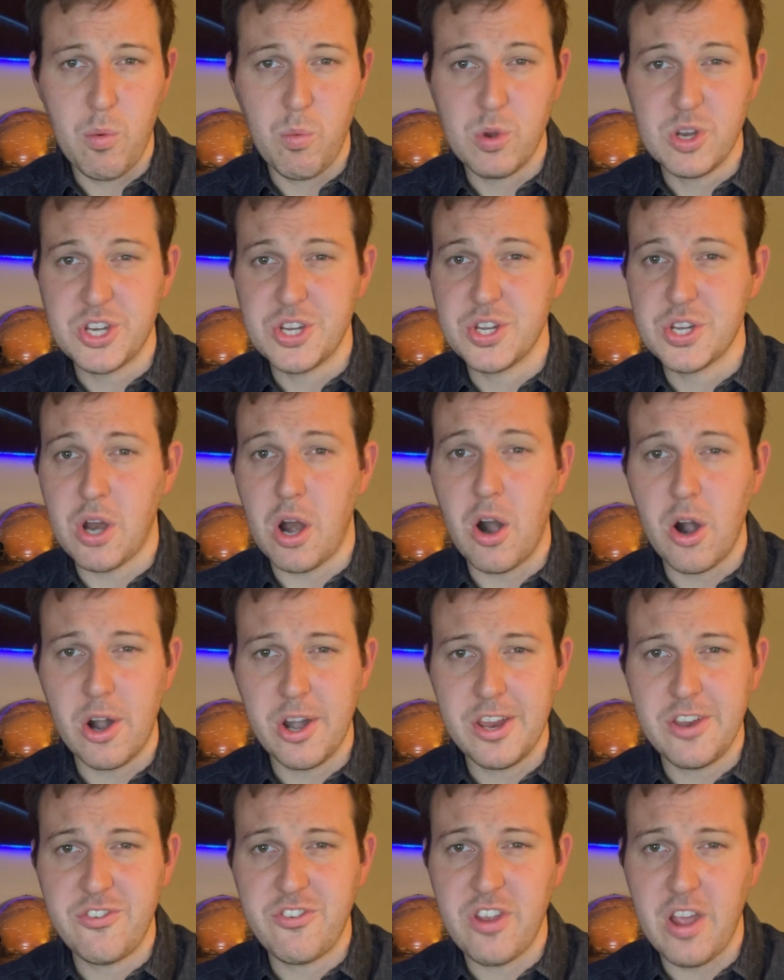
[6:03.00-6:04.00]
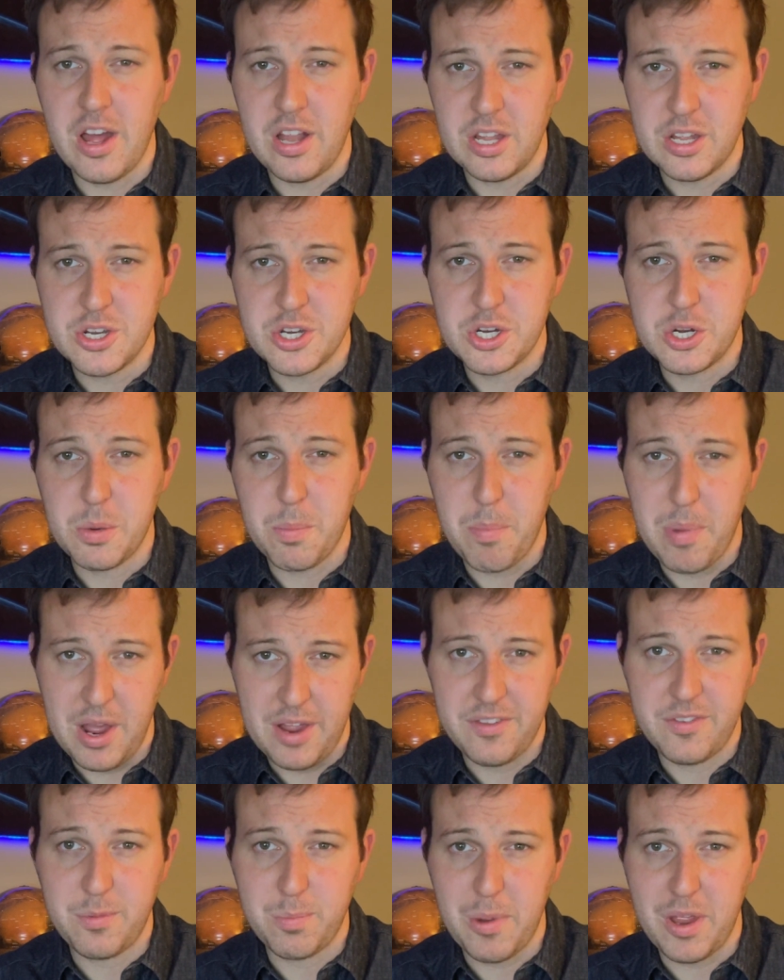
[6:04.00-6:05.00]
which is already challenged by
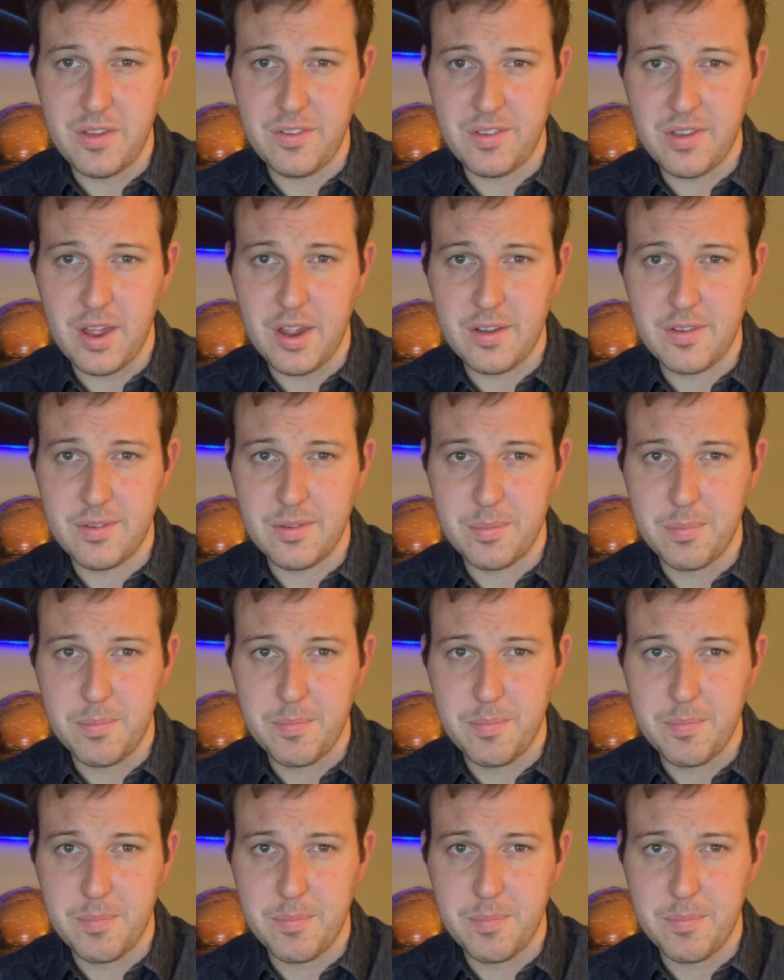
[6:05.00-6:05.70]
SpaceX.